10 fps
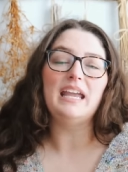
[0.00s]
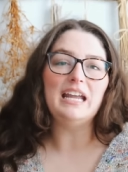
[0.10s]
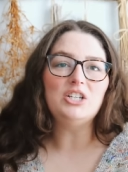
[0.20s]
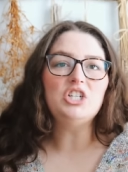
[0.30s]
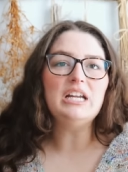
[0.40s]

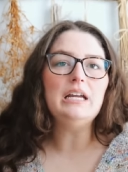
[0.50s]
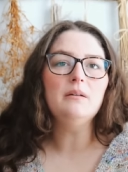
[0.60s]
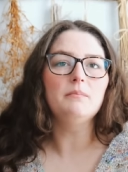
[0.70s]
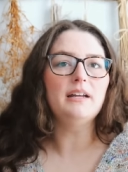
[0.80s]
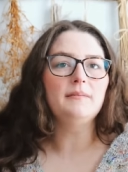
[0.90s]

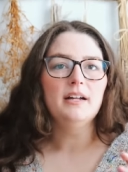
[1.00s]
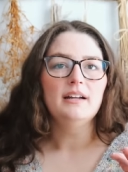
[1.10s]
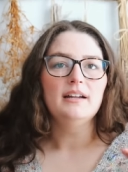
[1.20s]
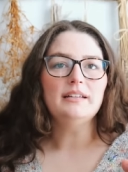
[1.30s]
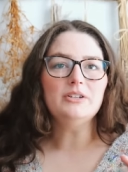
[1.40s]
itchy, but
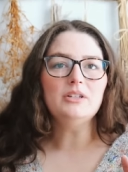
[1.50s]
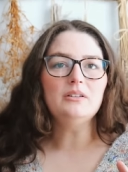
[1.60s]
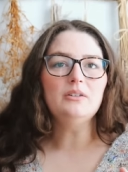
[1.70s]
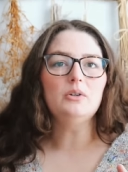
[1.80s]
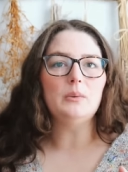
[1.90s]
there's
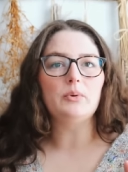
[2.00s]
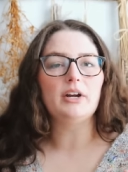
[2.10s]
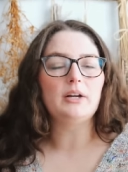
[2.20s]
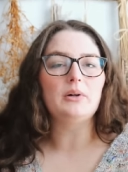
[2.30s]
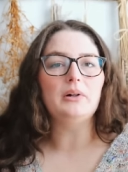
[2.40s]
a little
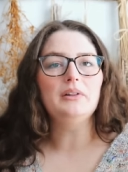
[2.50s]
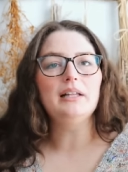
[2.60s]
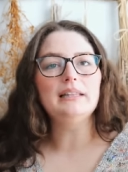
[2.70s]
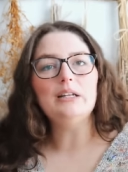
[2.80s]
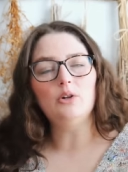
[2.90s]
prickle,
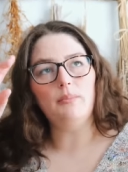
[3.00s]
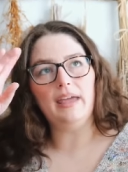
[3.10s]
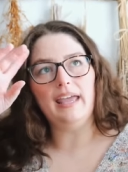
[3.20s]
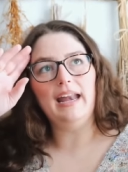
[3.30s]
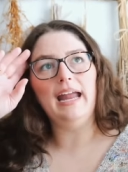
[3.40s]
a little bit.